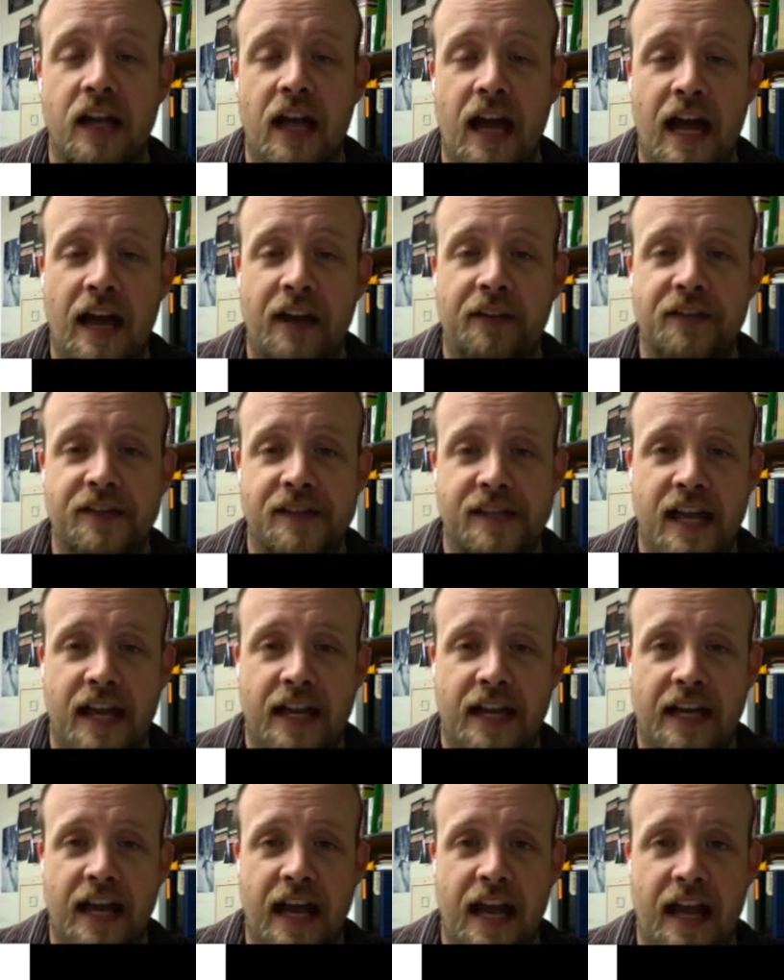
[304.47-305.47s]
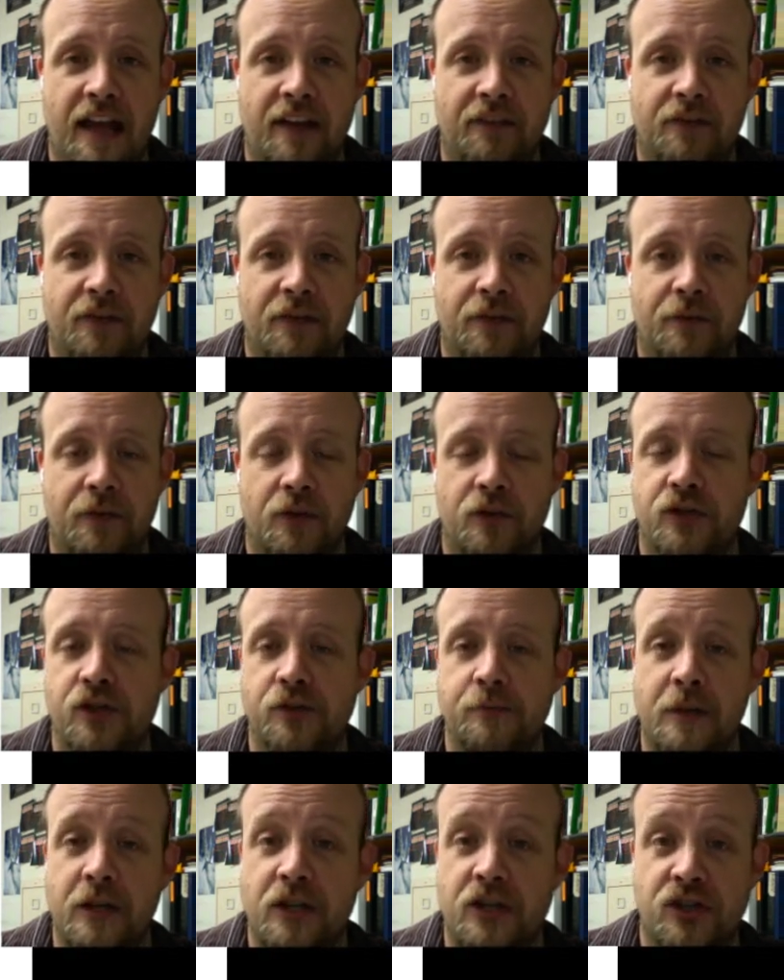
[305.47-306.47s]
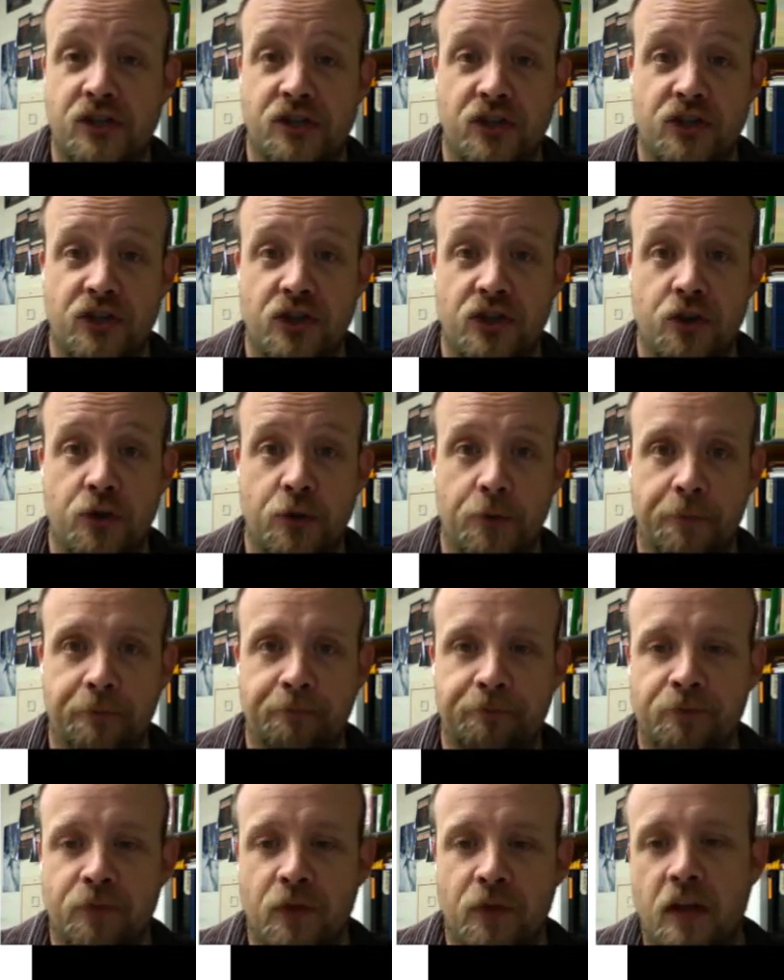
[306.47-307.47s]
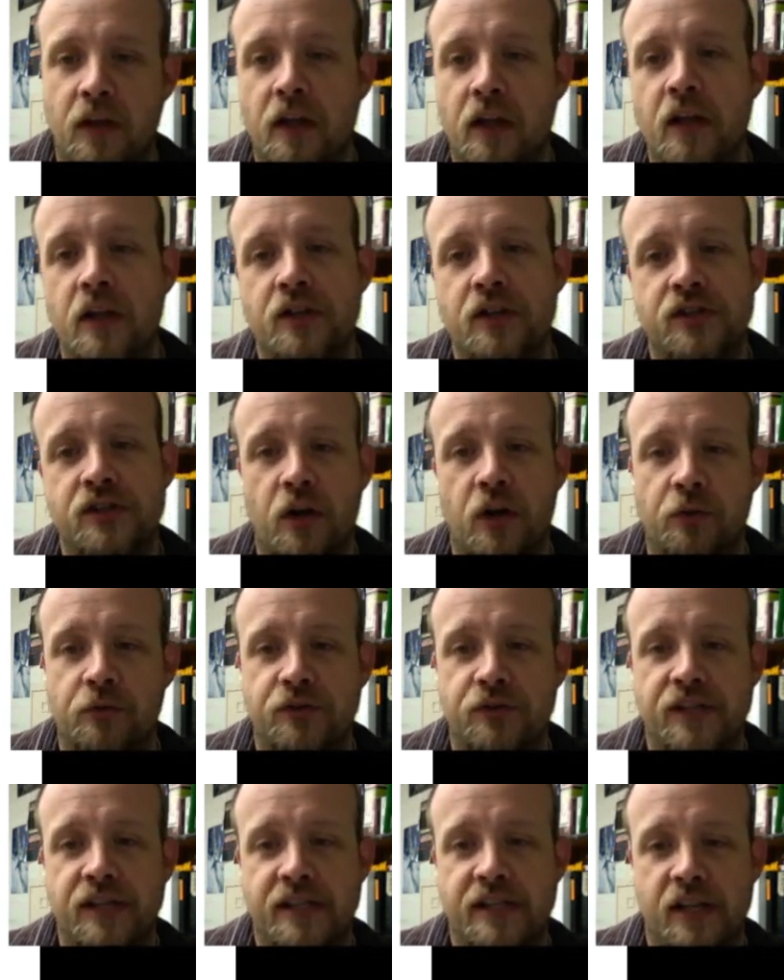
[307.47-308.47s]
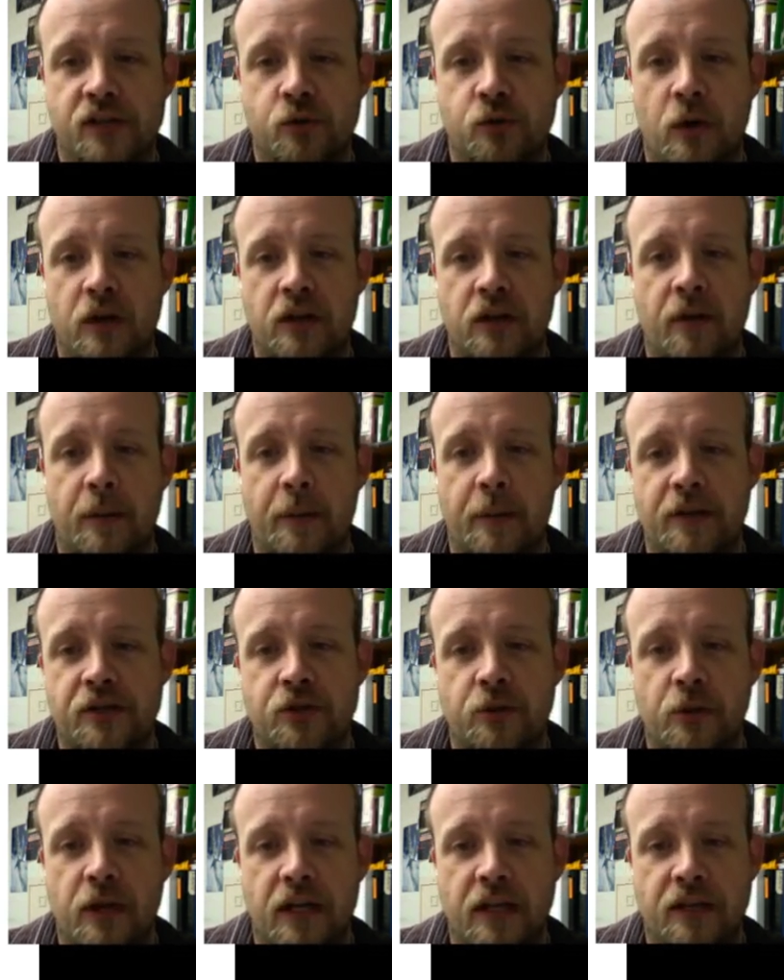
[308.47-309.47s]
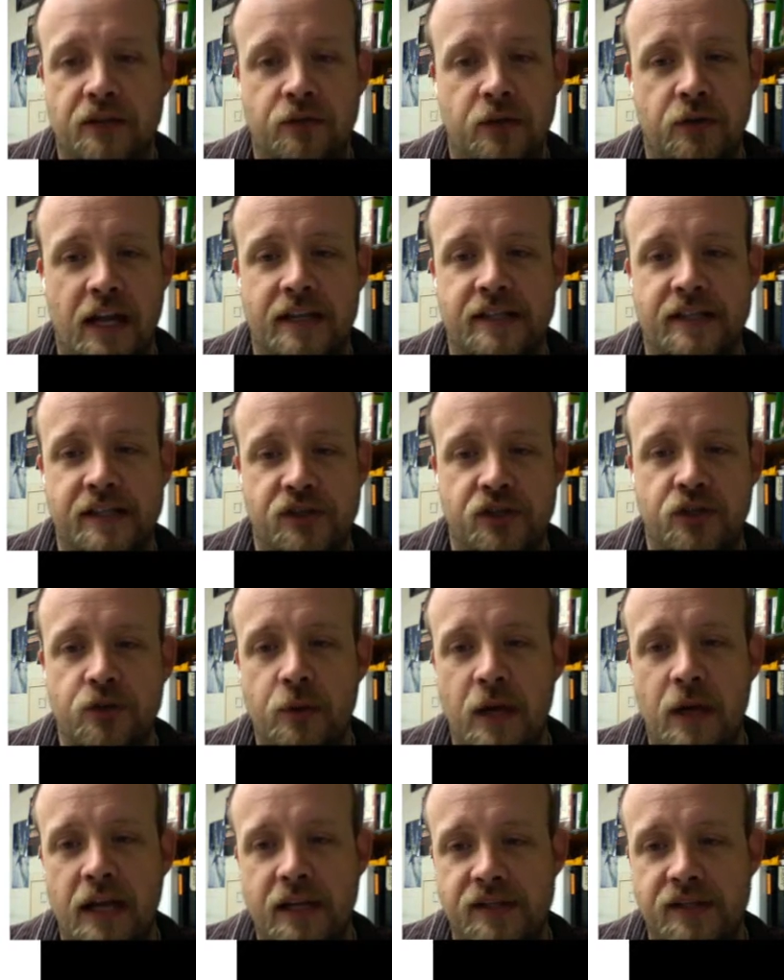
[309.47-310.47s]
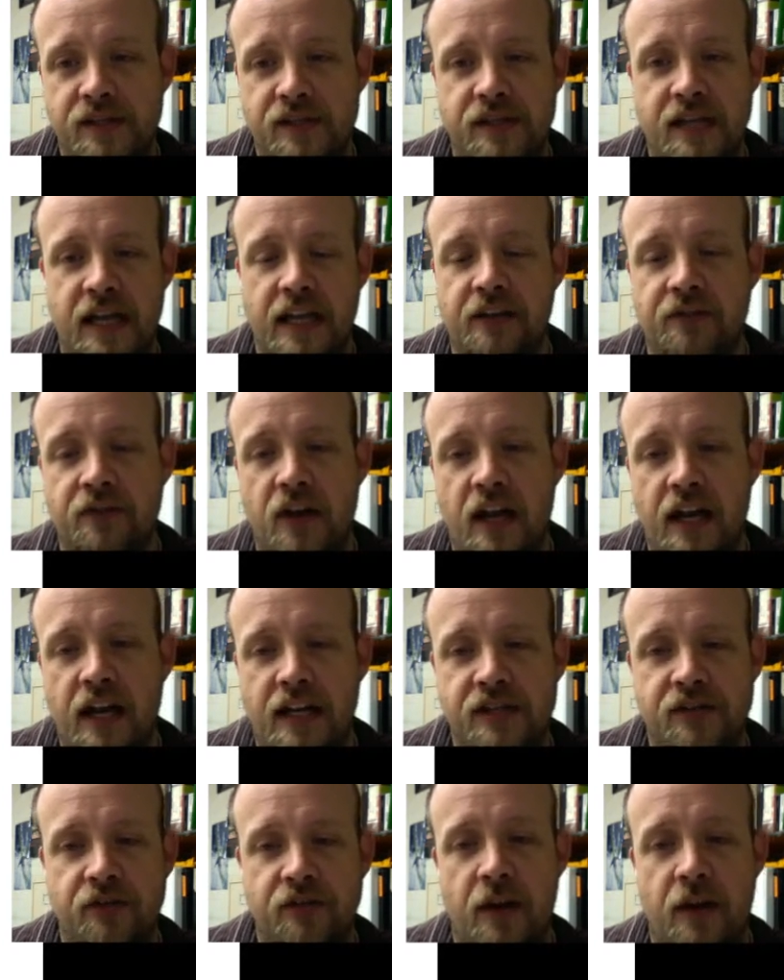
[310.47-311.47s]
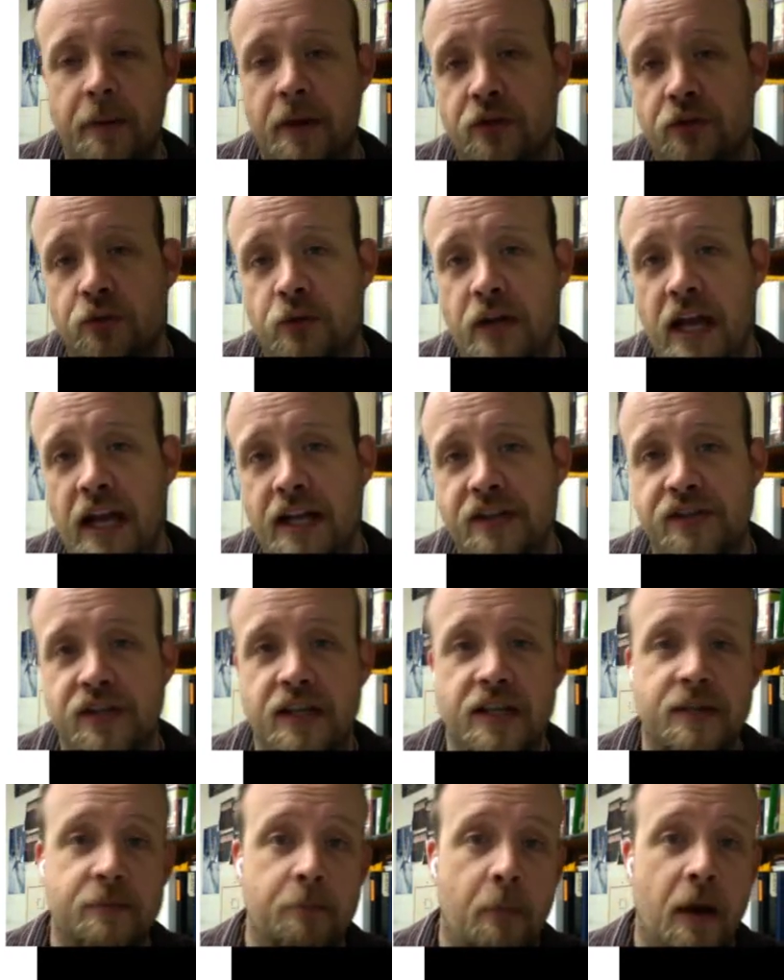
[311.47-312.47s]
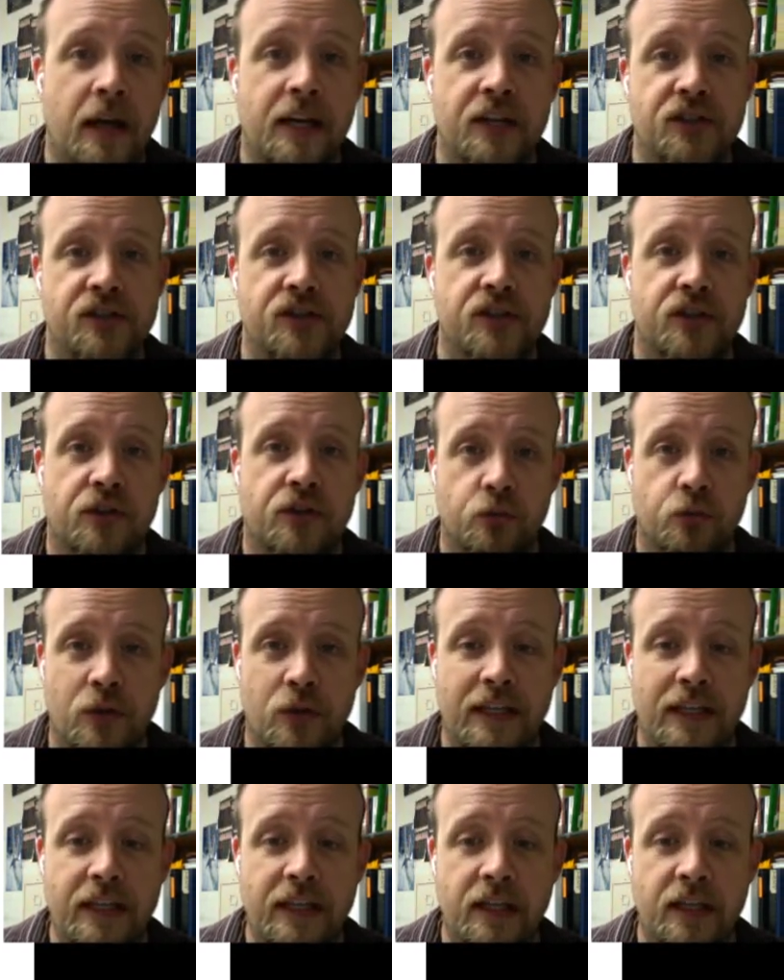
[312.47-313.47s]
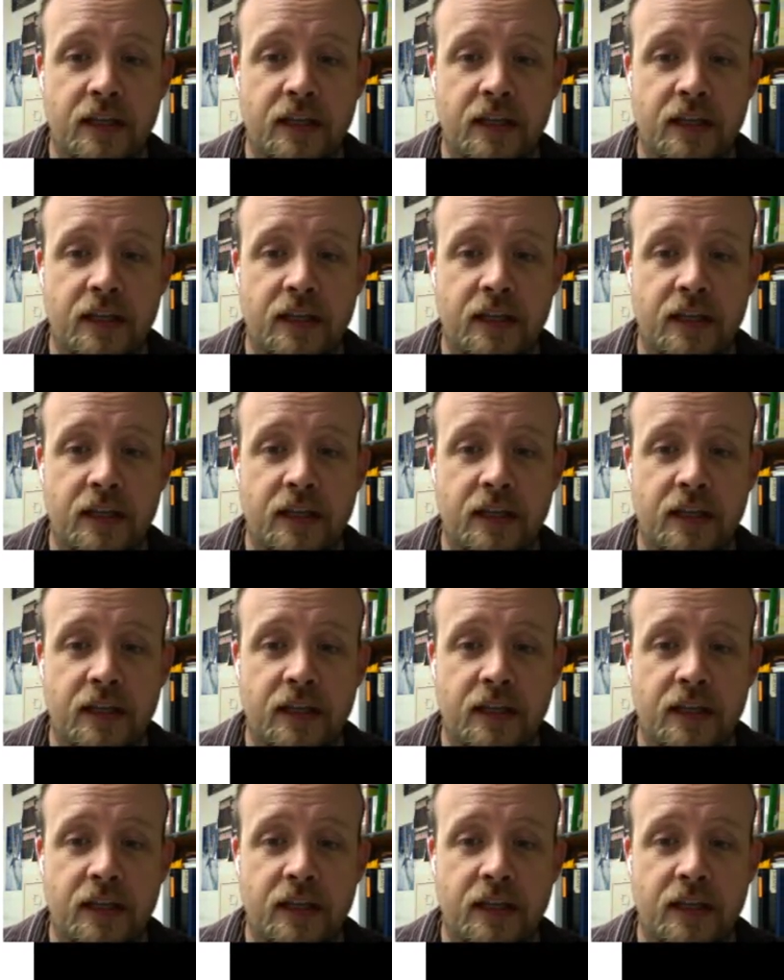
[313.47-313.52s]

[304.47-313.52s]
out of the second half, or excuse me, just a 2. So 6x squared divided by 2x, 3x is 2x, negative 9x divided by 3x is minus 3.